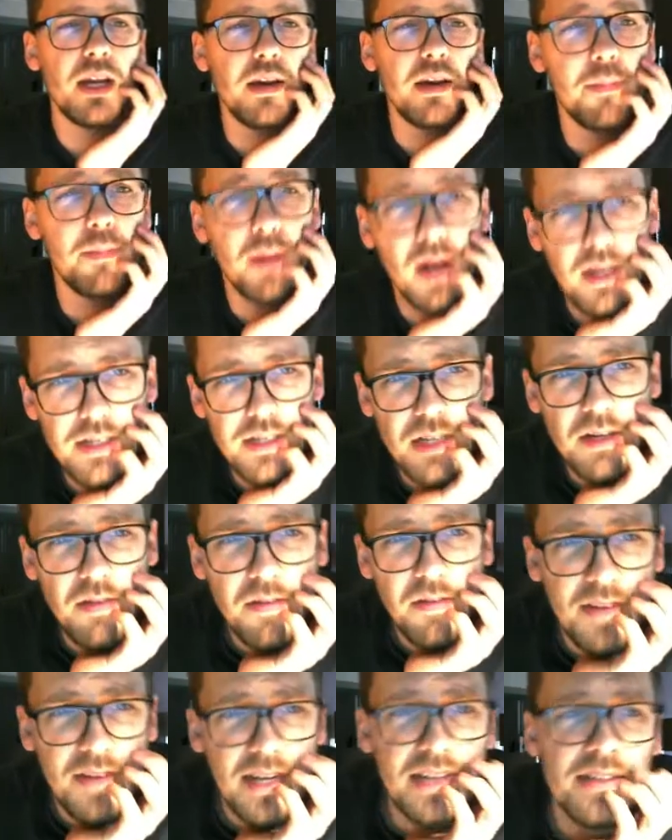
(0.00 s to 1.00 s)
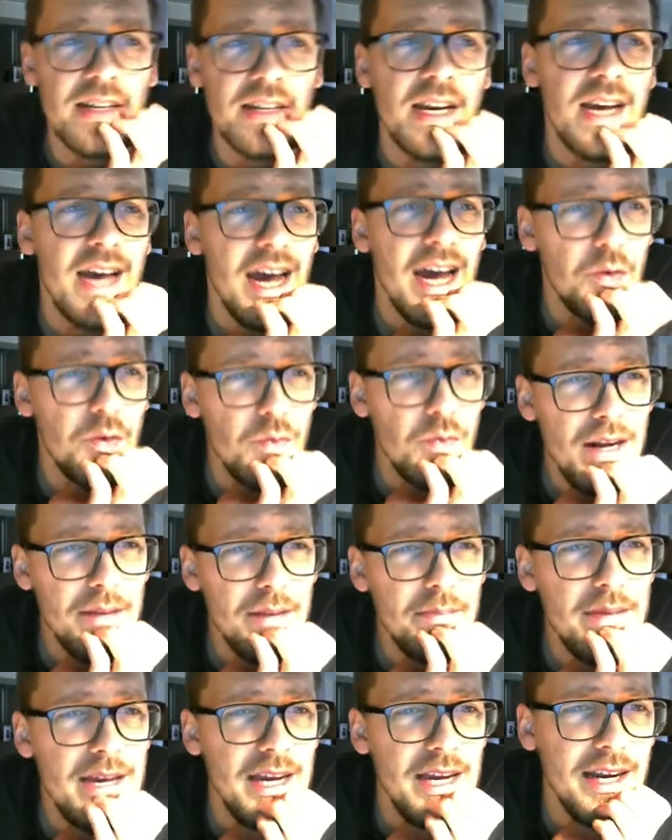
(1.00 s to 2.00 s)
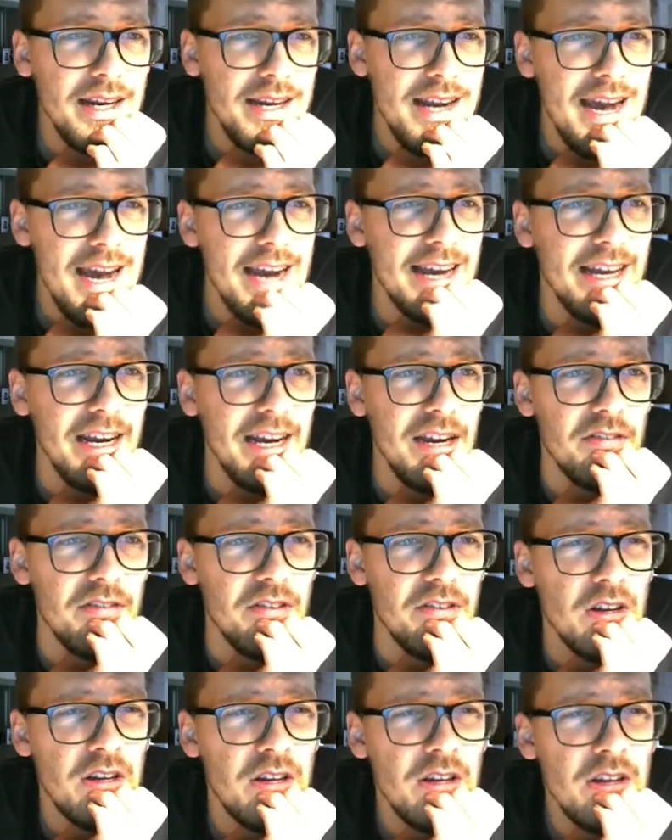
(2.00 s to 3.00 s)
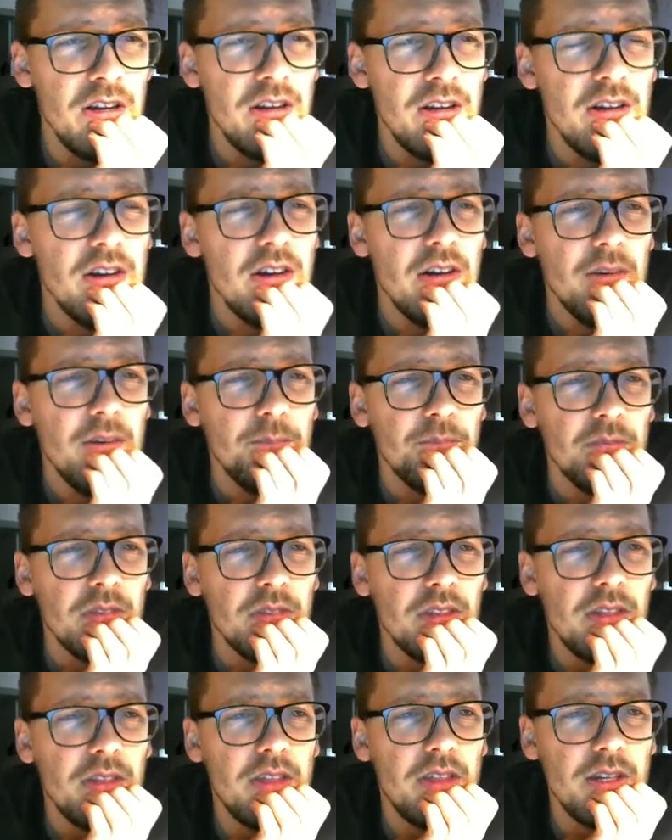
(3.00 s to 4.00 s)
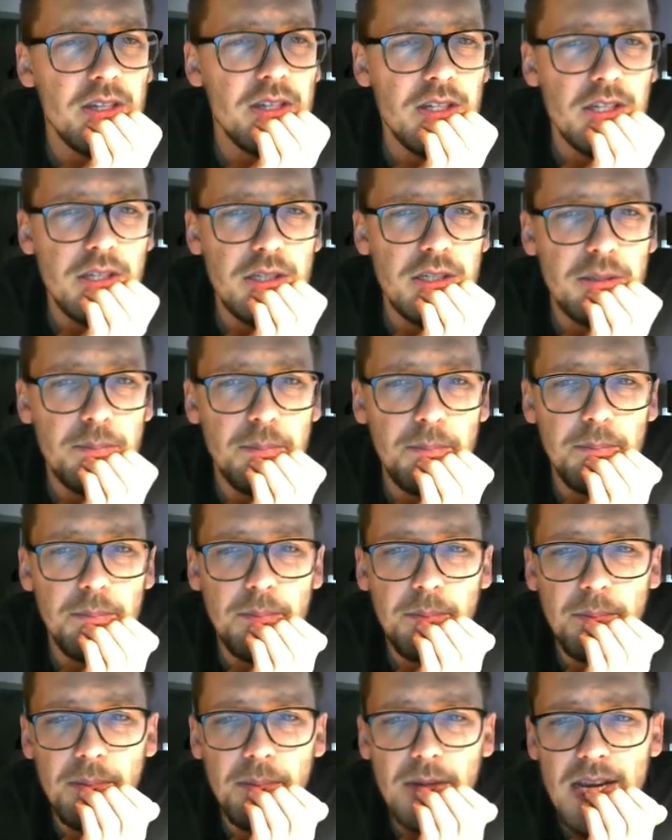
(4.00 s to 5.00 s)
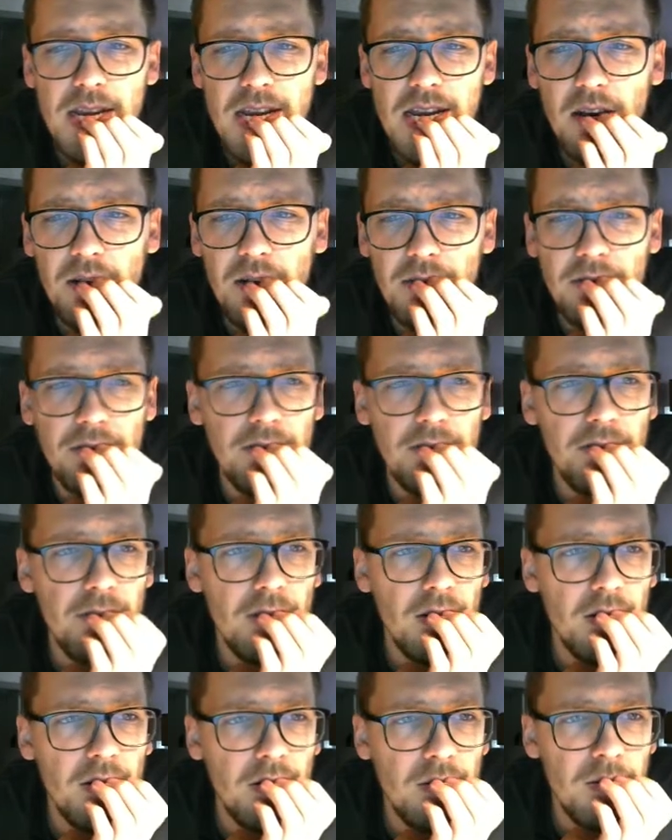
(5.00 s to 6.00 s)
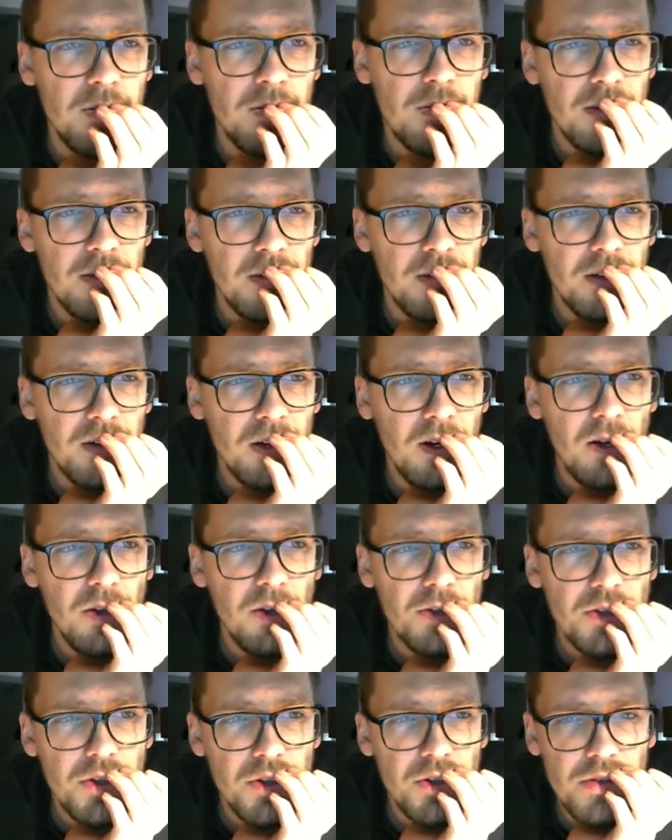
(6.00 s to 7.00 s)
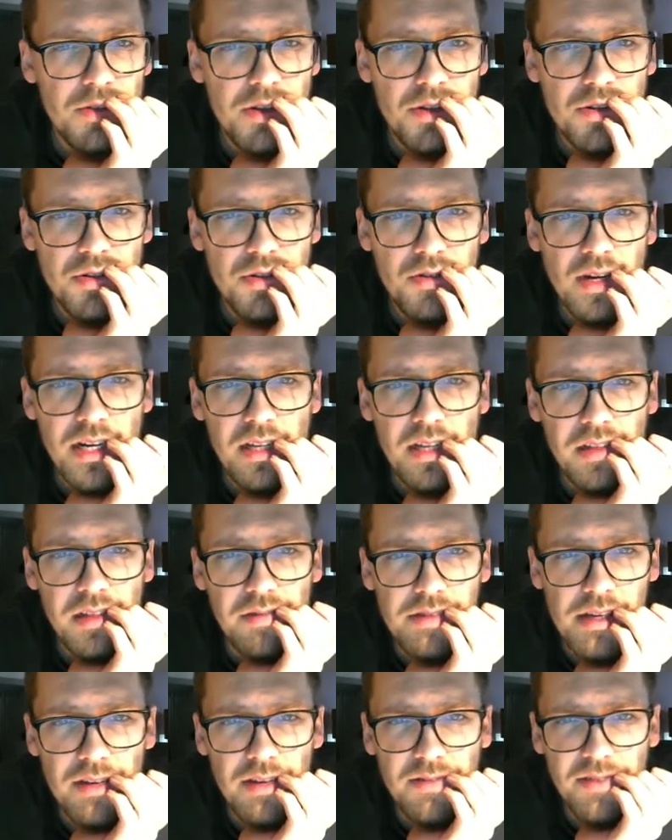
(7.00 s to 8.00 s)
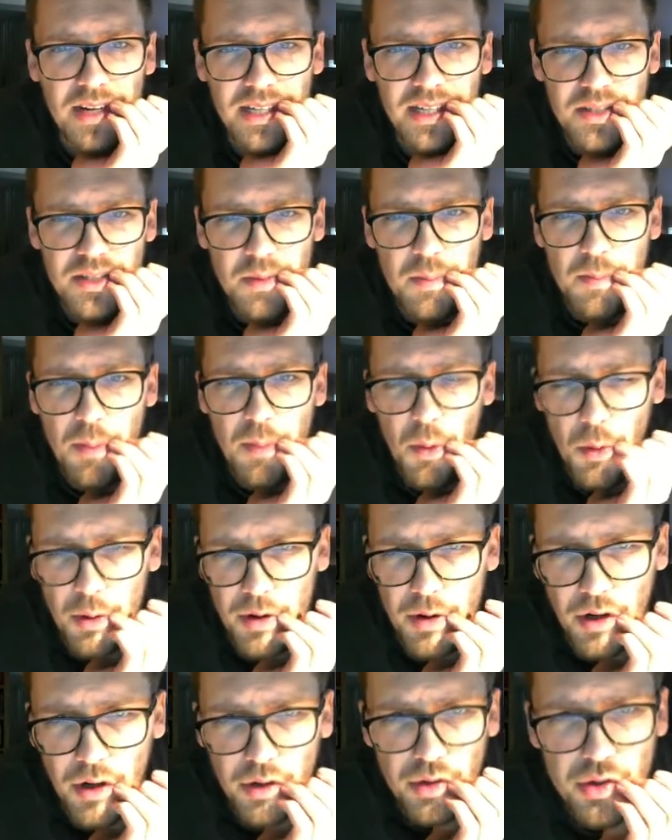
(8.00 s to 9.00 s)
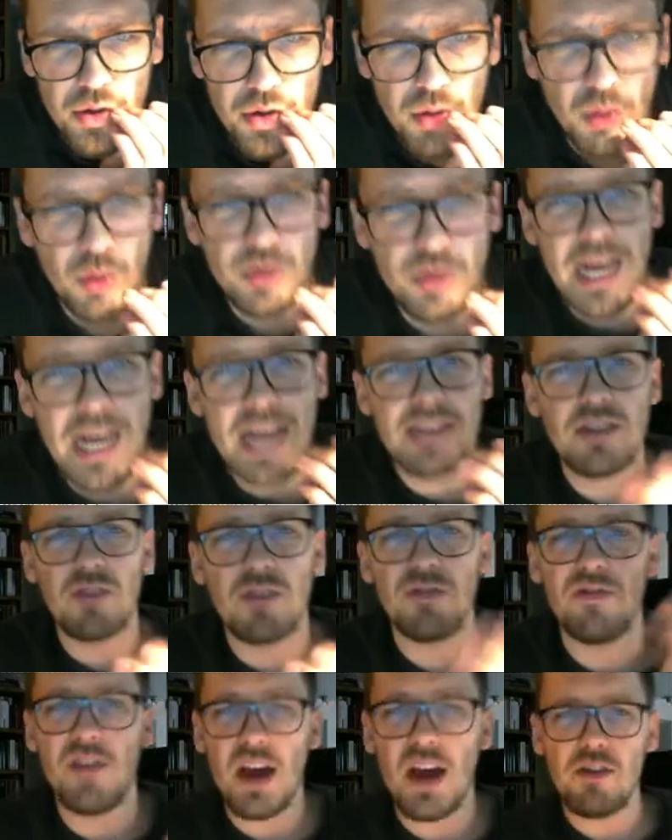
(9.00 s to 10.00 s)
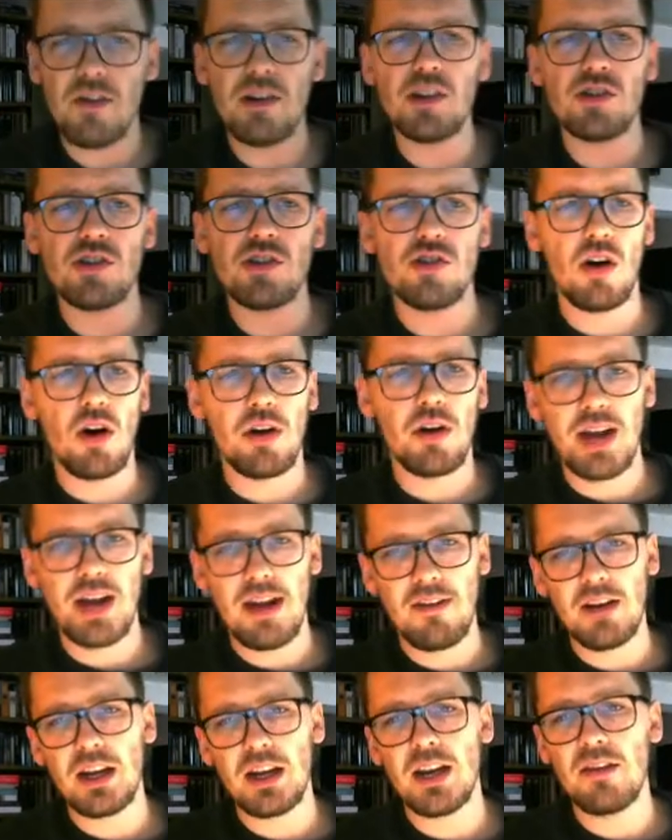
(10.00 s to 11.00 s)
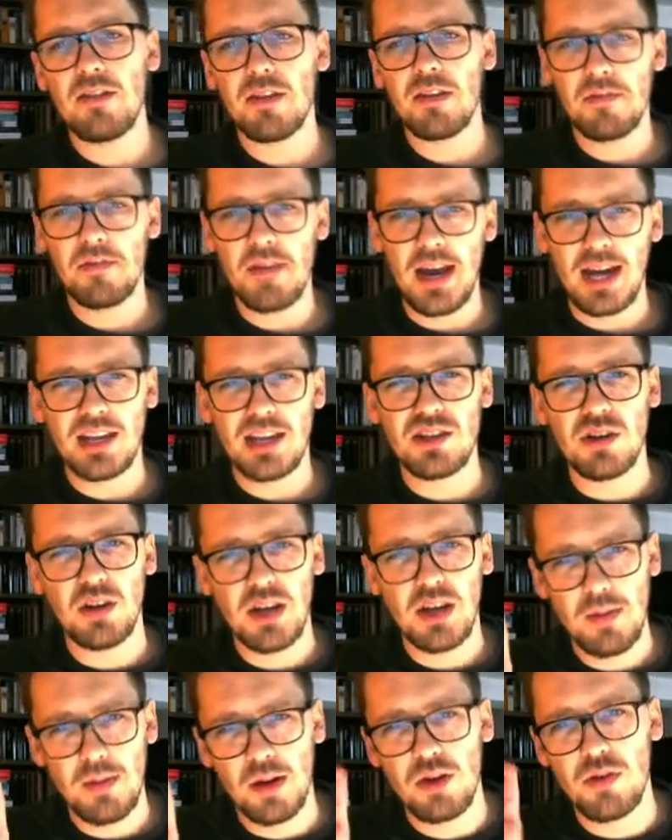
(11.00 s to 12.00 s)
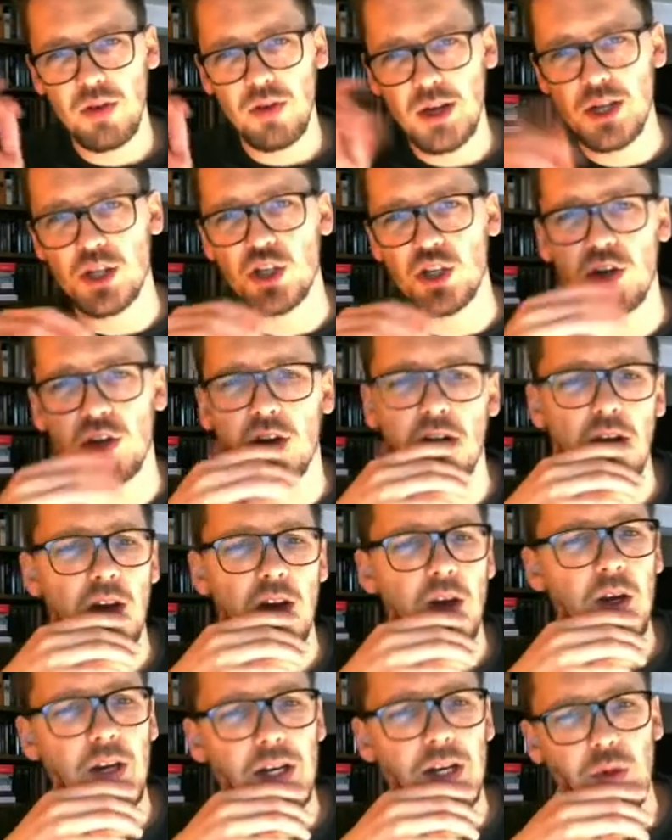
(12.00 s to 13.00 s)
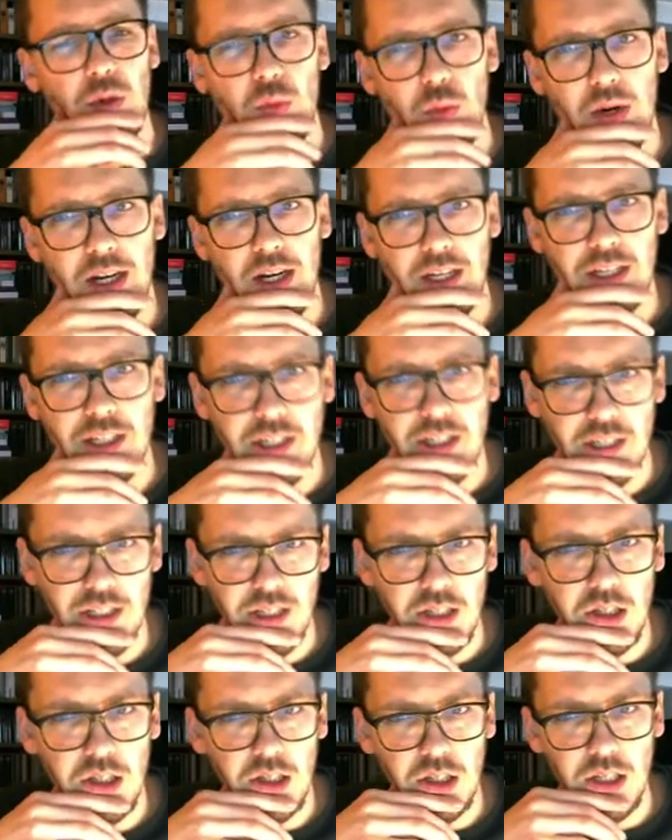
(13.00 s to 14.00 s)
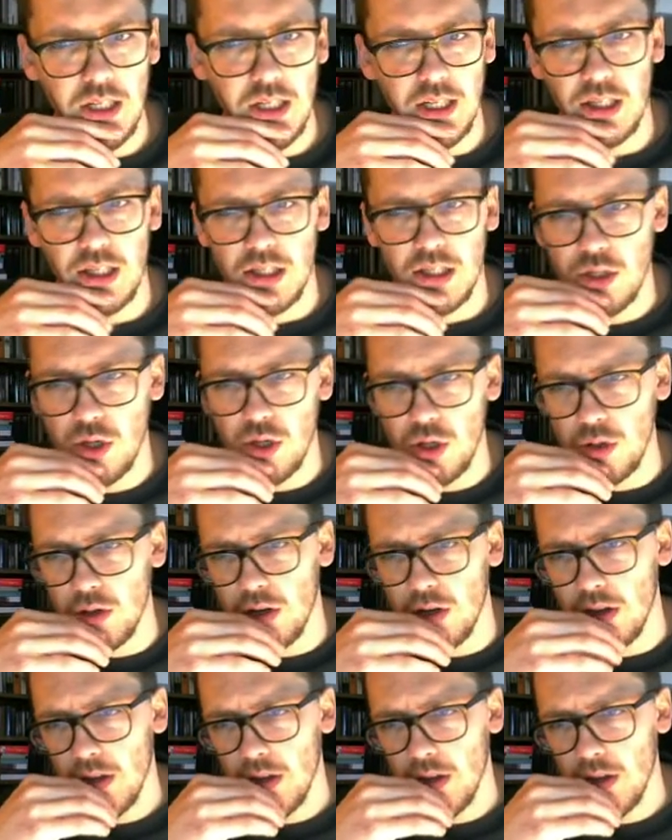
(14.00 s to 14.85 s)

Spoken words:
positive effect and red being negative. The speed of flow also shows the strength of the effect. So border controls has a very strong negative effect on immigration, which is good.